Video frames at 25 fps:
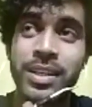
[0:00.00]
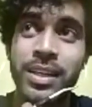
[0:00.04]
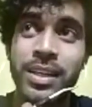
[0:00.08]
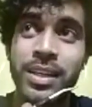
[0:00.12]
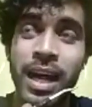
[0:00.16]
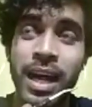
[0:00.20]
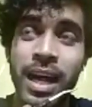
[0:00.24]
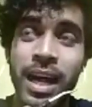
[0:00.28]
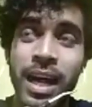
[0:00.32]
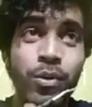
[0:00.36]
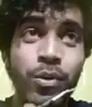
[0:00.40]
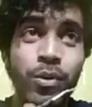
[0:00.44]

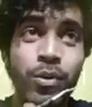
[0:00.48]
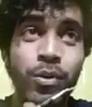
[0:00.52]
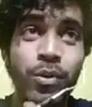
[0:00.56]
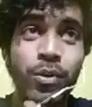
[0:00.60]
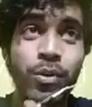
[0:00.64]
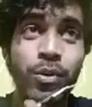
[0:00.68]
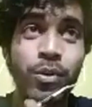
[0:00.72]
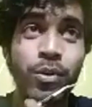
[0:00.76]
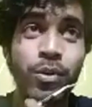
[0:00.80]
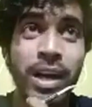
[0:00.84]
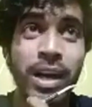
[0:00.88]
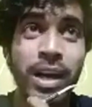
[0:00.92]
I want to
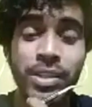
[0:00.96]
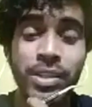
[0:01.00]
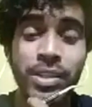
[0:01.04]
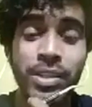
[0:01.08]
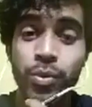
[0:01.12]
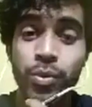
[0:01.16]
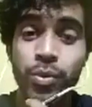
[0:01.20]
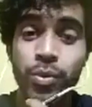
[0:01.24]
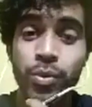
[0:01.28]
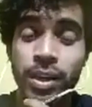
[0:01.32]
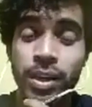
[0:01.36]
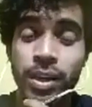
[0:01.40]
ask you,
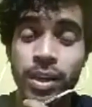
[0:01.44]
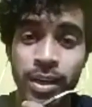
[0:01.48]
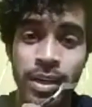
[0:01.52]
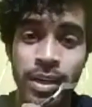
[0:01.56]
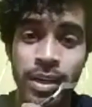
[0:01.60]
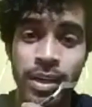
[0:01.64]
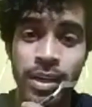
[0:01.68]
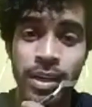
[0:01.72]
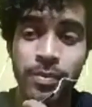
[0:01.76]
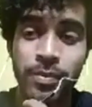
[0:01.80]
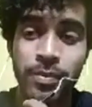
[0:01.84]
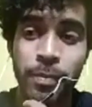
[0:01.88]
uh,
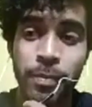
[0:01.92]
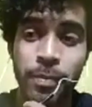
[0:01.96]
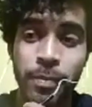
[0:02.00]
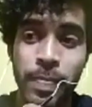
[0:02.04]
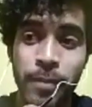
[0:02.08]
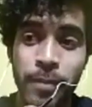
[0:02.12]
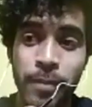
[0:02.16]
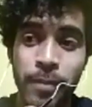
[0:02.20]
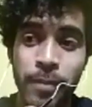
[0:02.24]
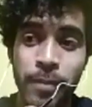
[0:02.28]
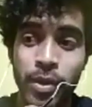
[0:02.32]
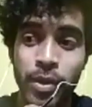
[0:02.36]

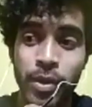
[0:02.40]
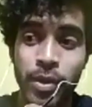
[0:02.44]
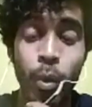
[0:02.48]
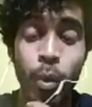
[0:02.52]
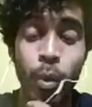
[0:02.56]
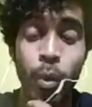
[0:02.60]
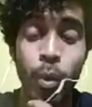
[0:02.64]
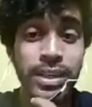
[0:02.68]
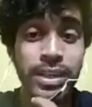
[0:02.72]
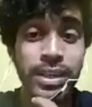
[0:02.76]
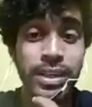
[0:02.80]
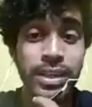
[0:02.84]

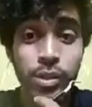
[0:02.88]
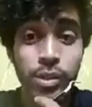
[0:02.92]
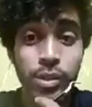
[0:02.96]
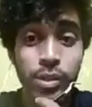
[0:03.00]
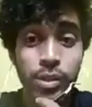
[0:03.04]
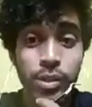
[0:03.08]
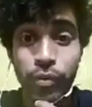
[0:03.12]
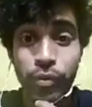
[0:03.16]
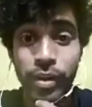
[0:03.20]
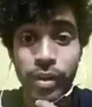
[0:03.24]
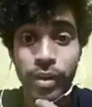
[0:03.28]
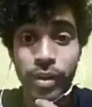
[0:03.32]
what is your
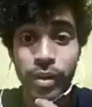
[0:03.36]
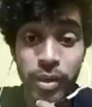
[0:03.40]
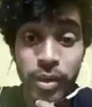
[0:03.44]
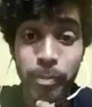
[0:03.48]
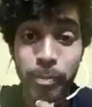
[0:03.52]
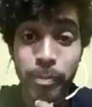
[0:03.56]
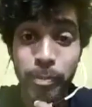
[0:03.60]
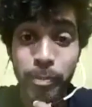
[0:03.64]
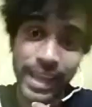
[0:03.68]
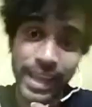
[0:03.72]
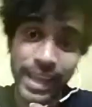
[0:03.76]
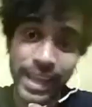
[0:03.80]
favorite
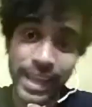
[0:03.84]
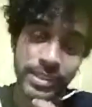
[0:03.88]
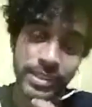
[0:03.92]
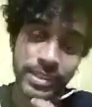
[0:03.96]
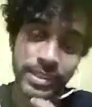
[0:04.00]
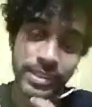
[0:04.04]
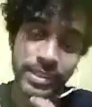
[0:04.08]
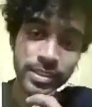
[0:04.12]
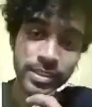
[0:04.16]
place?